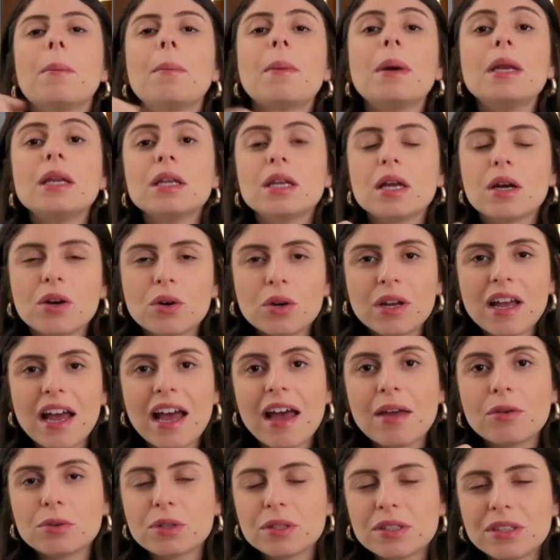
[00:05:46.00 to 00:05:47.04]
Below,
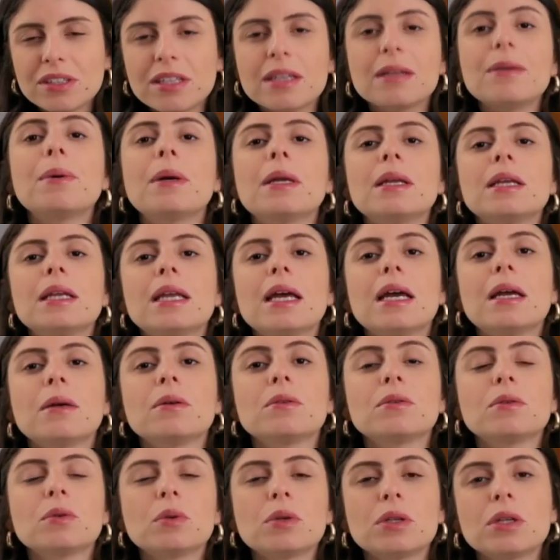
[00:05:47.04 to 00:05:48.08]
I will leave a link
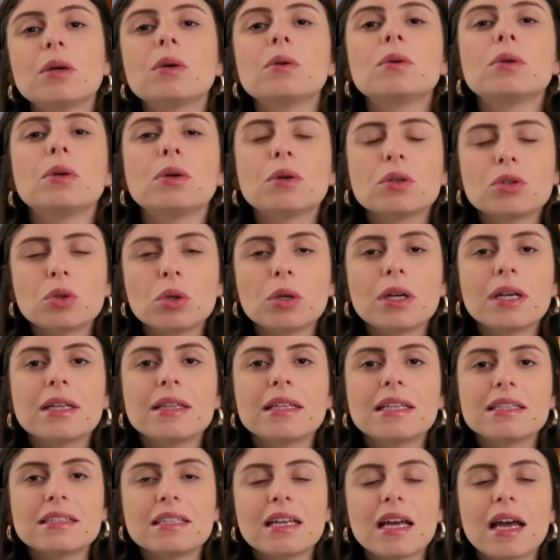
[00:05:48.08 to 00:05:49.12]
for you to join
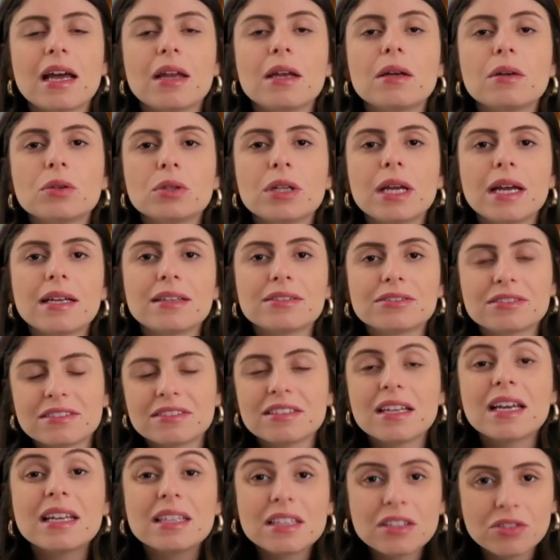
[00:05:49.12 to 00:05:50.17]
the Telegram
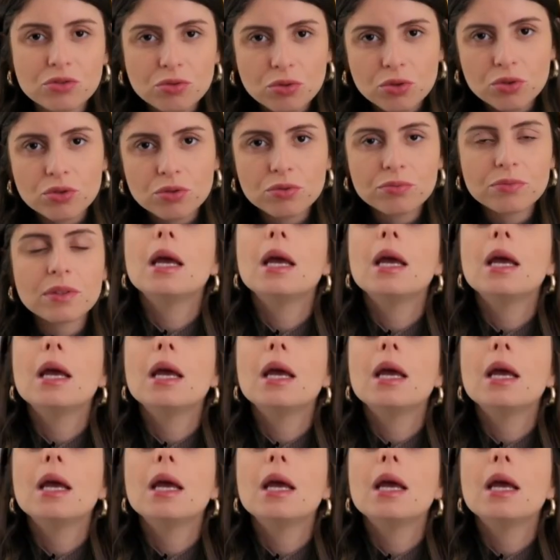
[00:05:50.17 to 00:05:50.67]
study group,